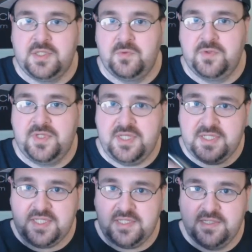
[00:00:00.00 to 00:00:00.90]
So, with
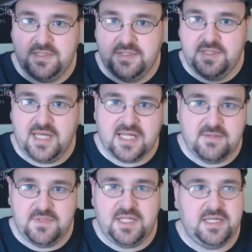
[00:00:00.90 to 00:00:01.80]
this, I
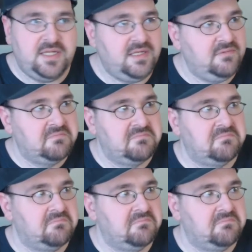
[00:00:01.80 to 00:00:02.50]
give it a